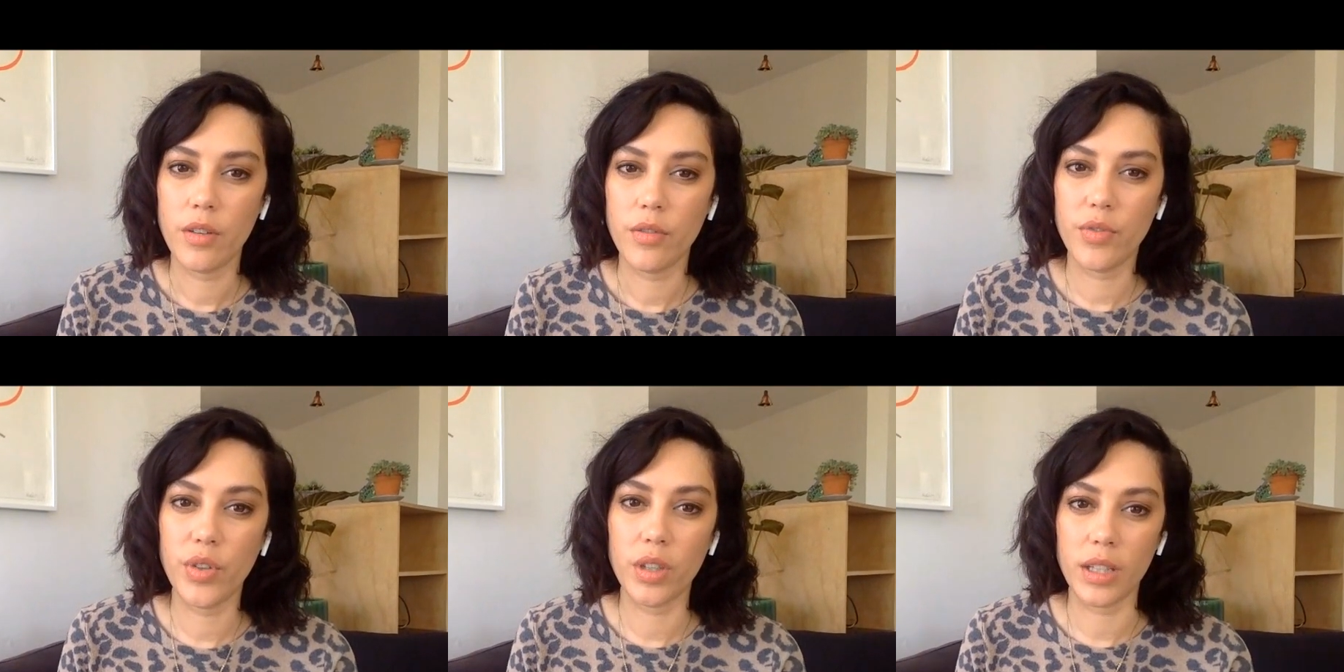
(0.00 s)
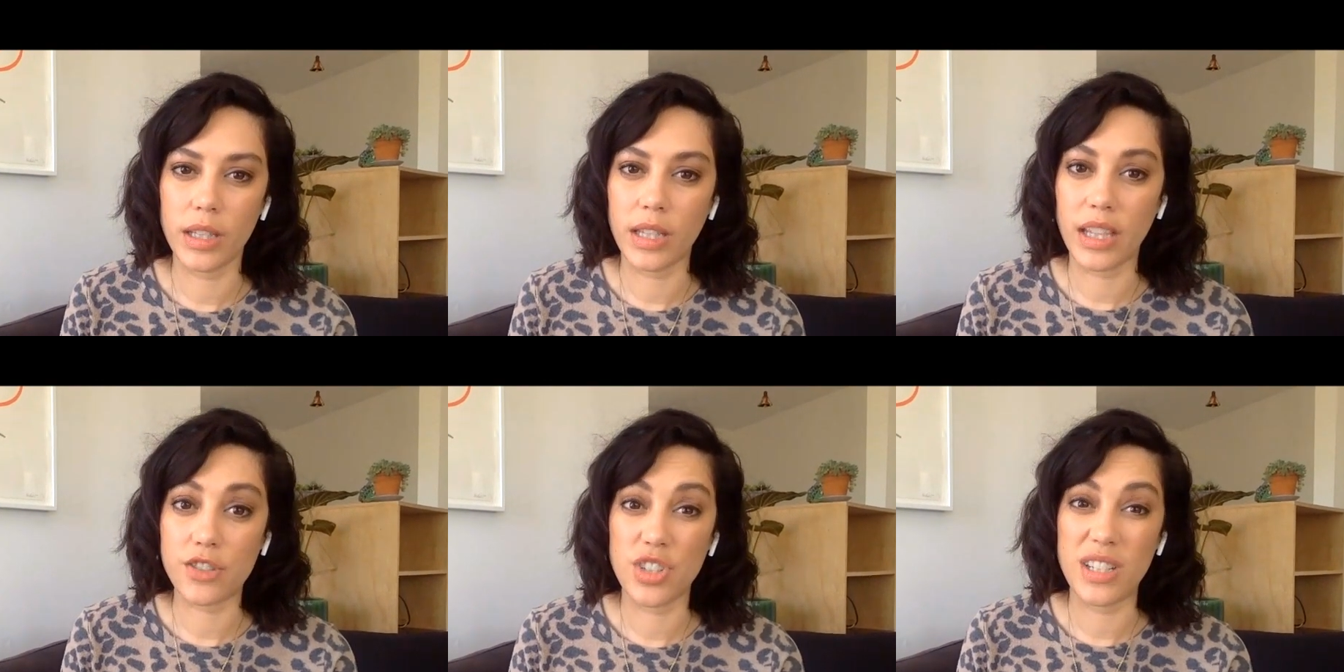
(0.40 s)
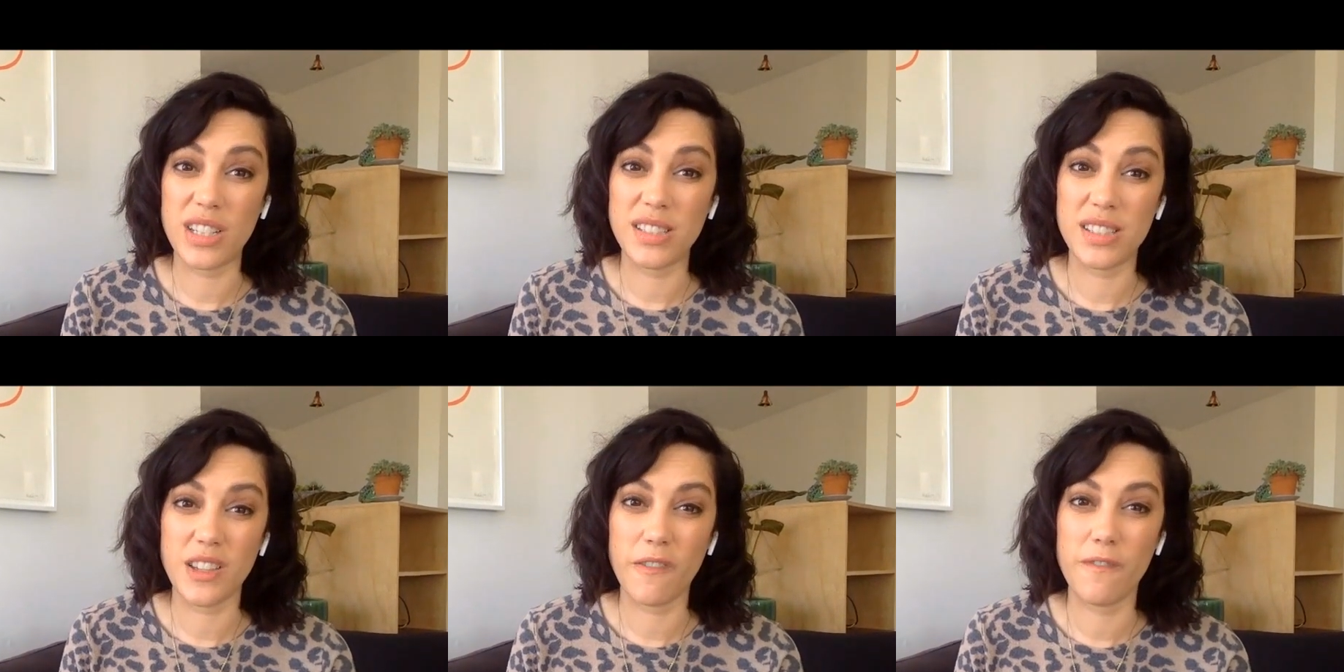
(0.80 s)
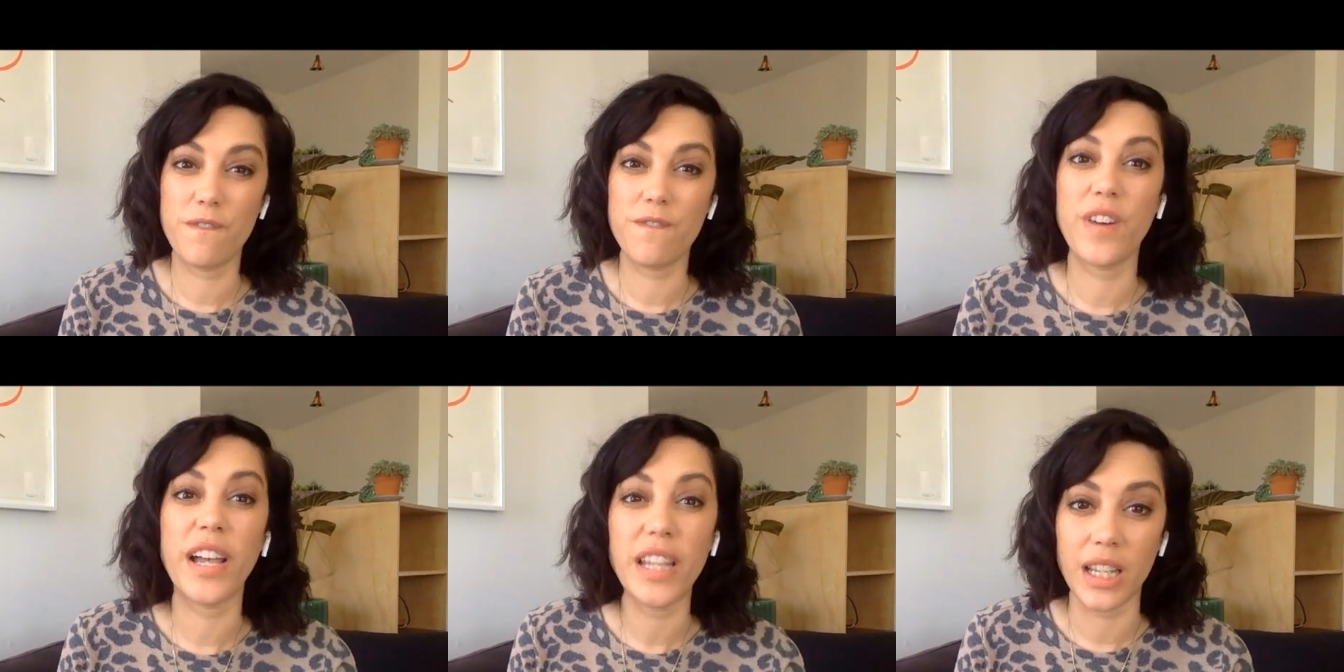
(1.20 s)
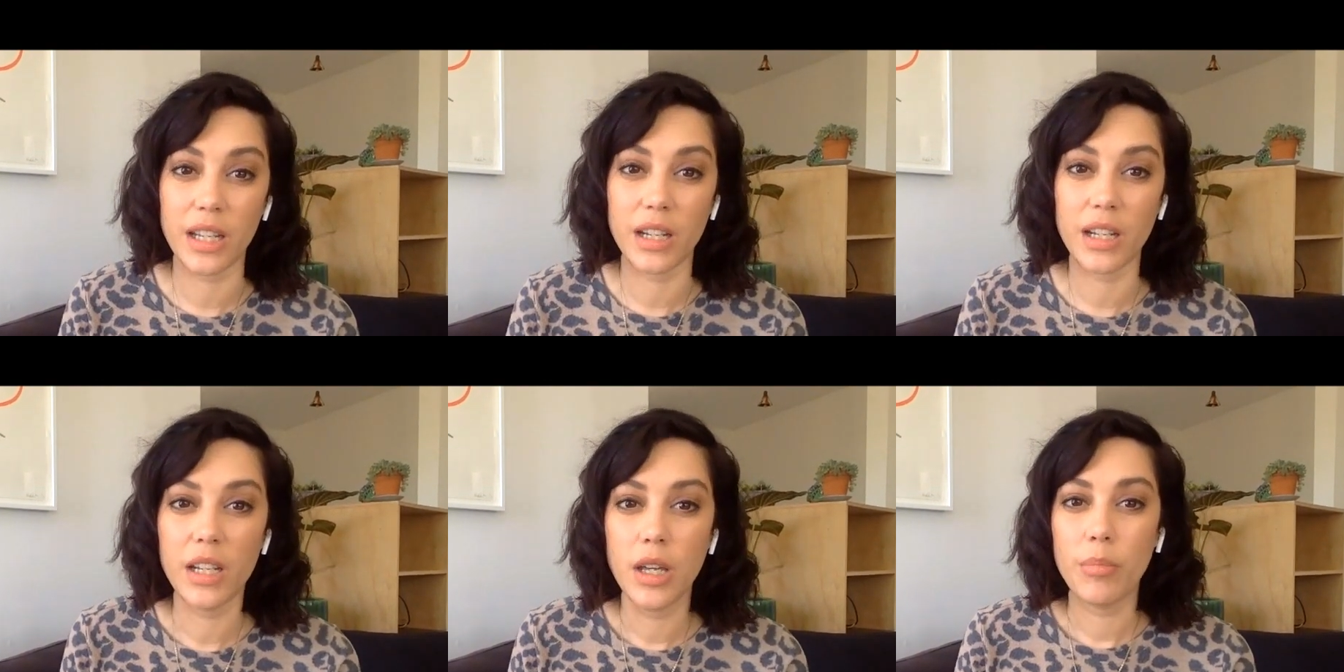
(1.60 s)
feeling like she needs to fight
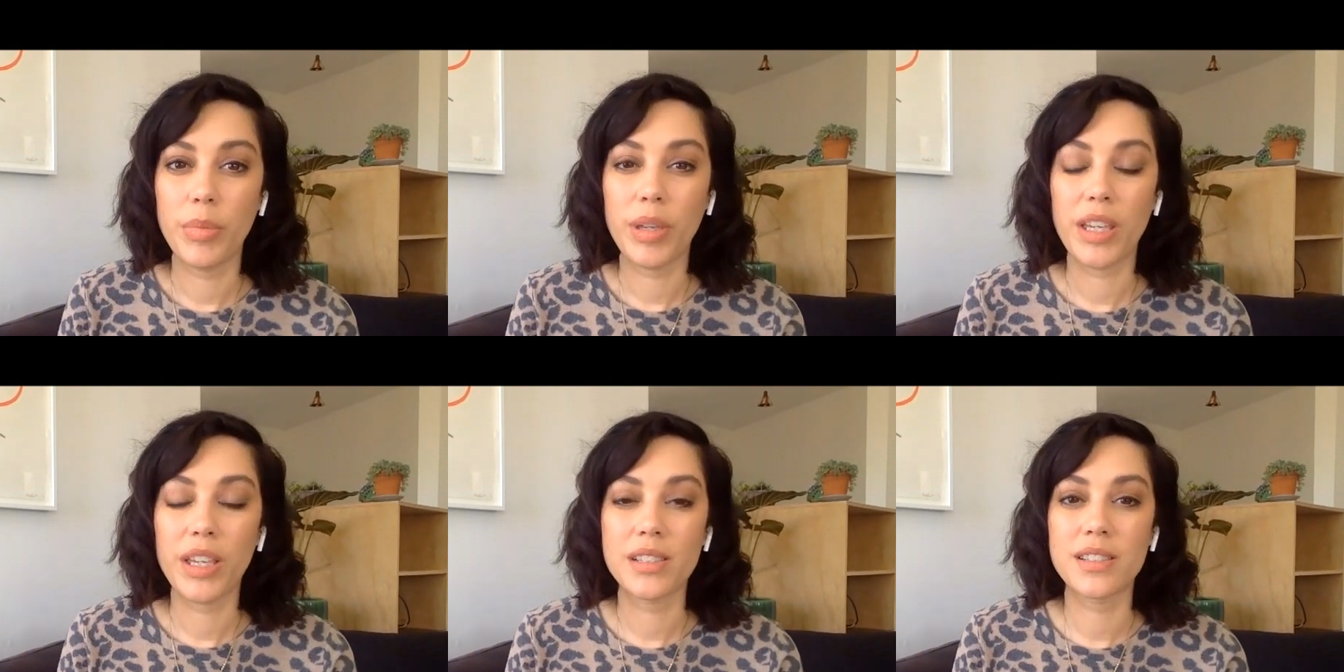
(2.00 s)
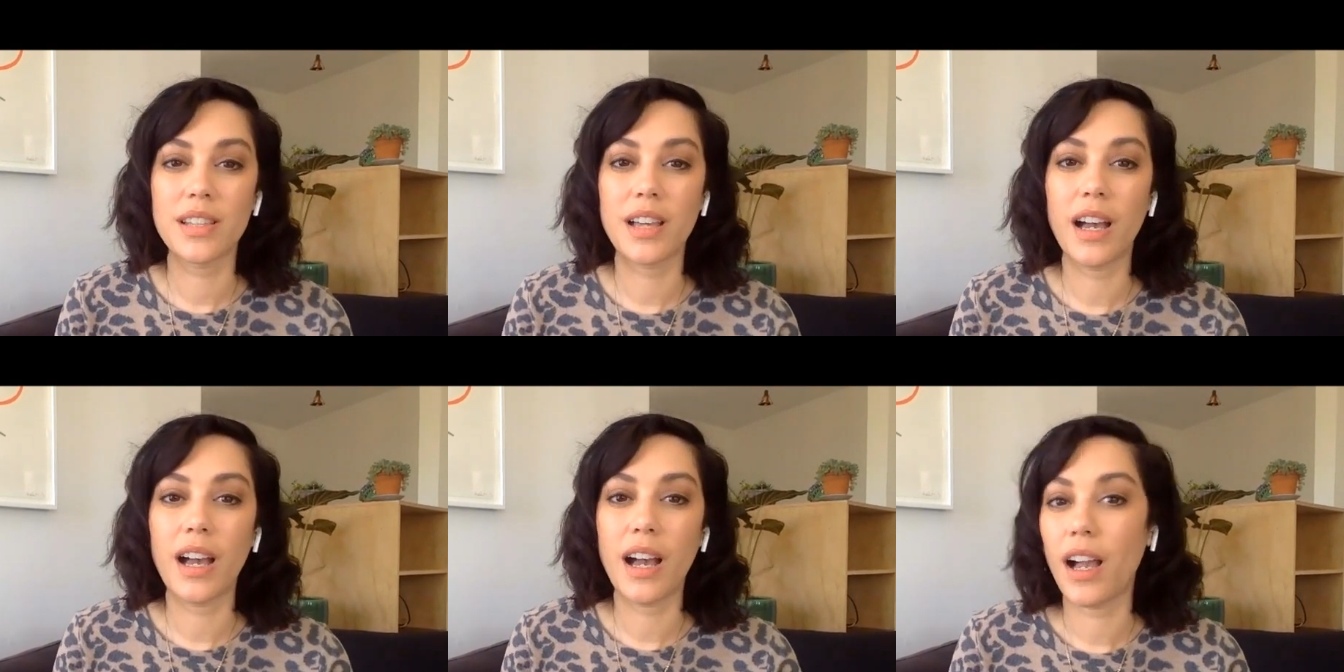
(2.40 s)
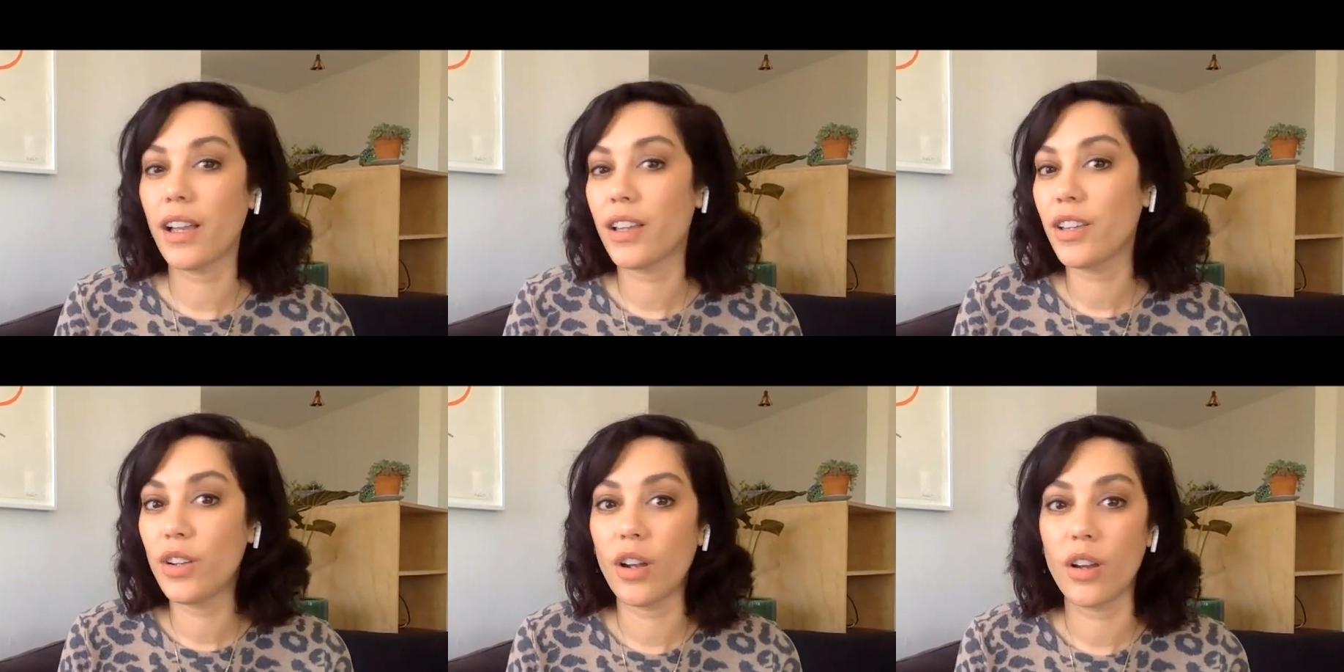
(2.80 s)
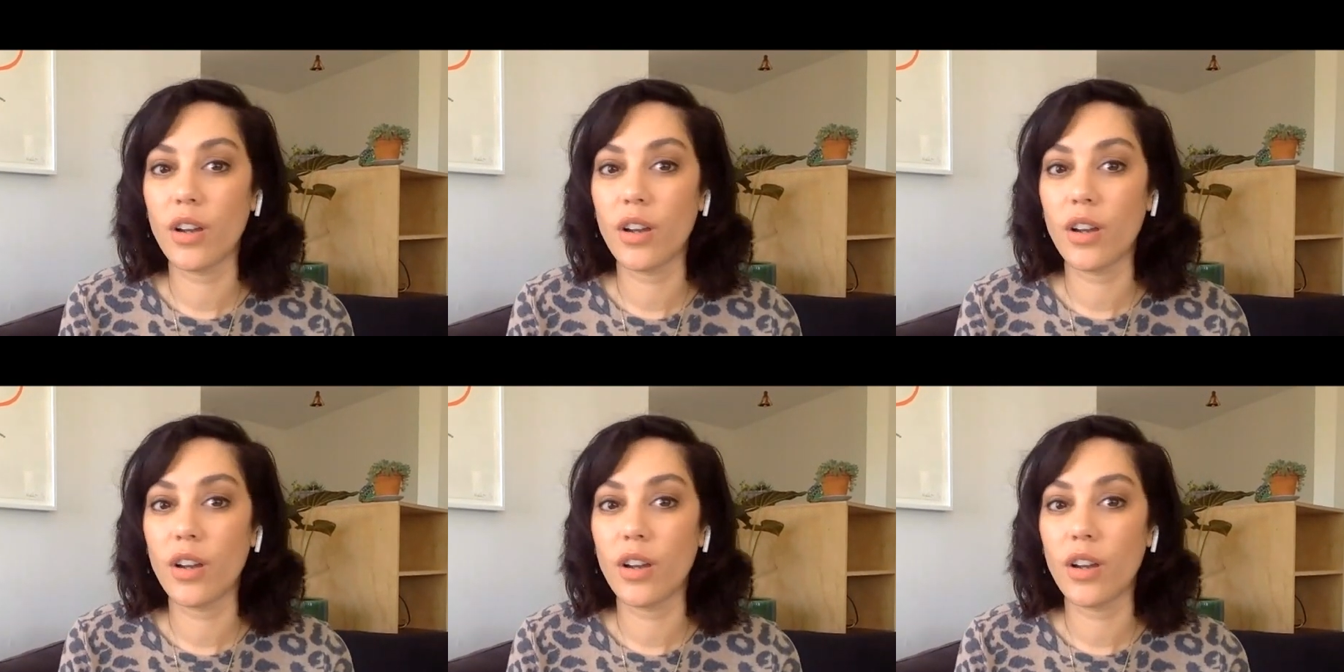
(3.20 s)
it. Because, I